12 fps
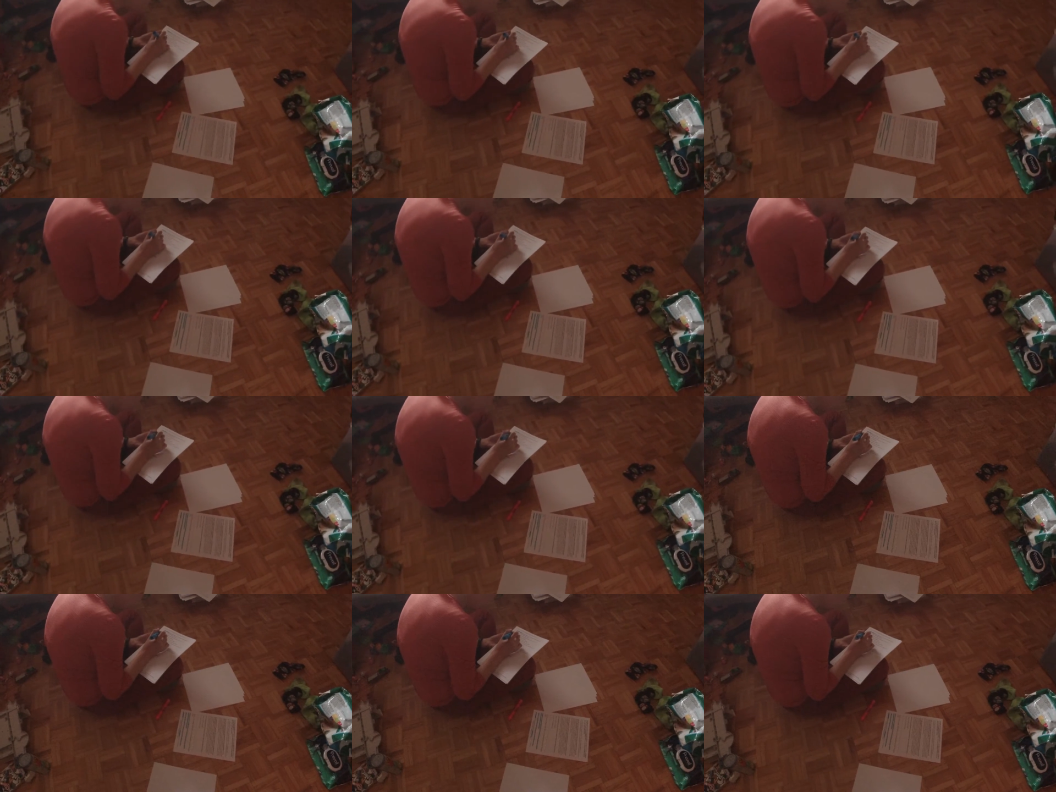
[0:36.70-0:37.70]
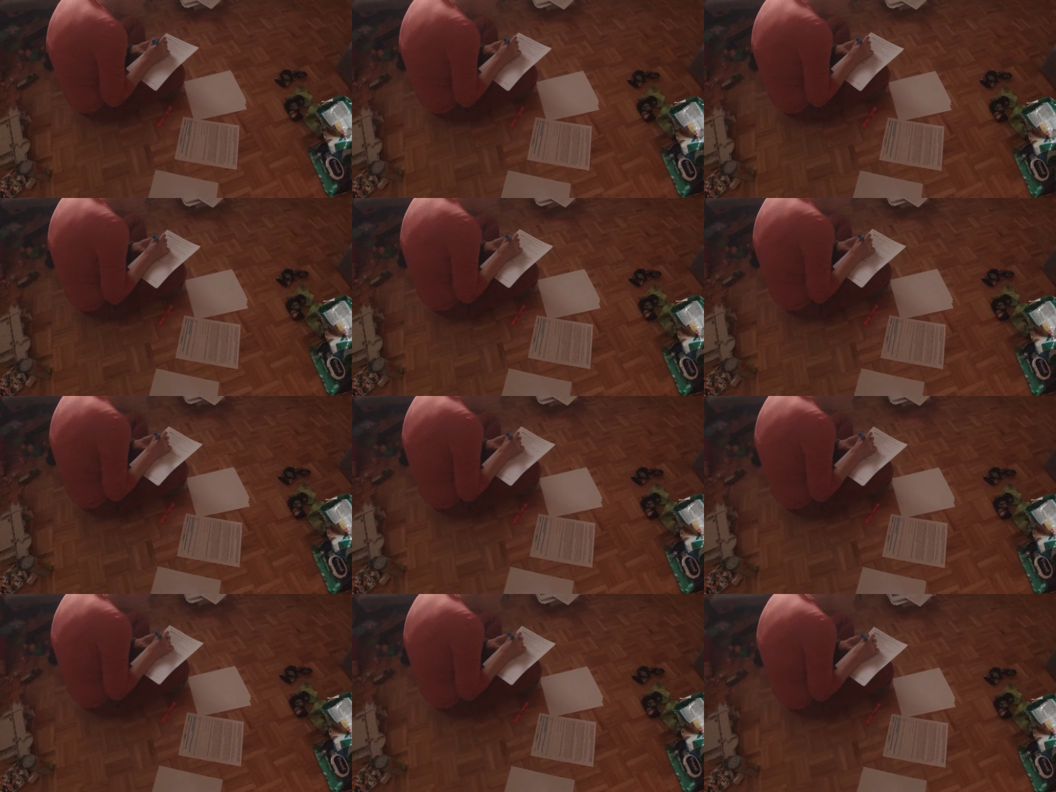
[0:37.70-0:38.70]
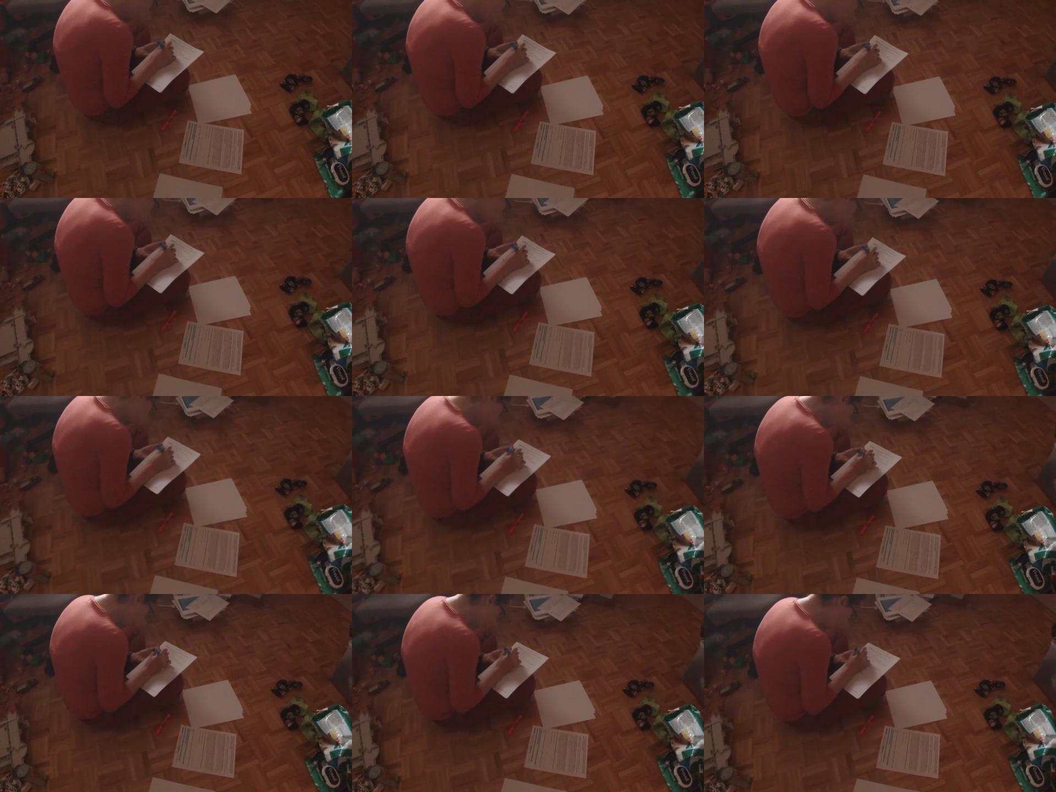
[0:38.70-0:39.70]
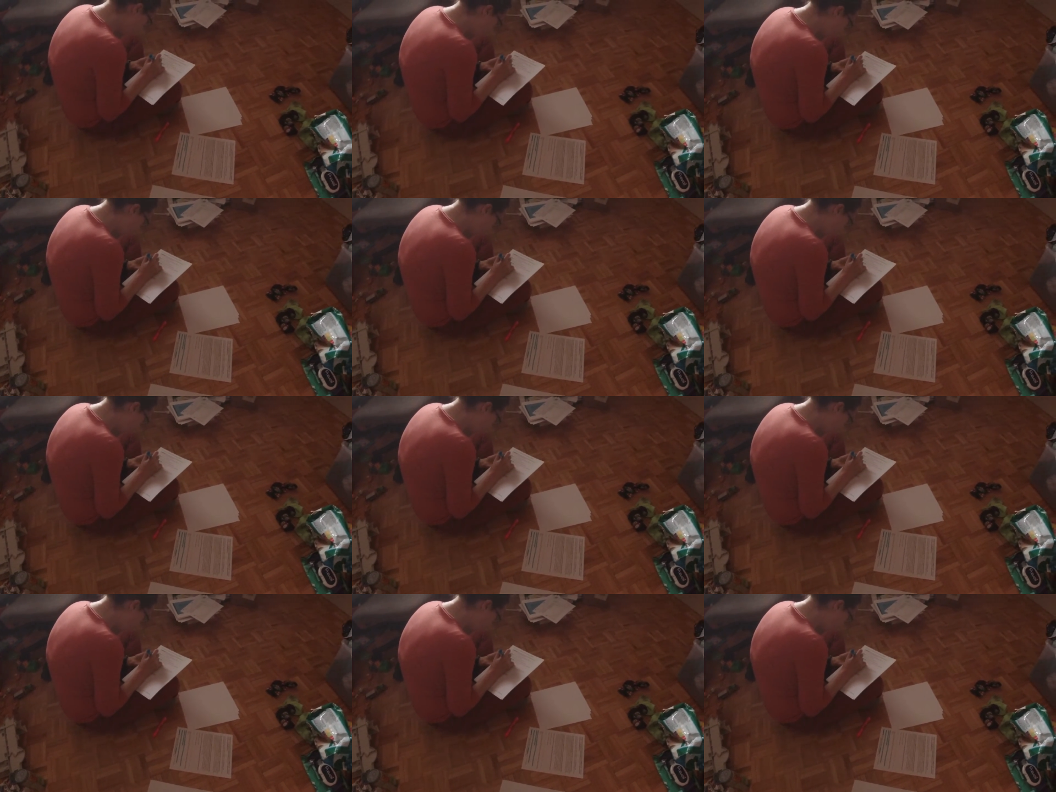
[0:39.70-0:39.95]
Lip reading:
[unreadable: no face in view]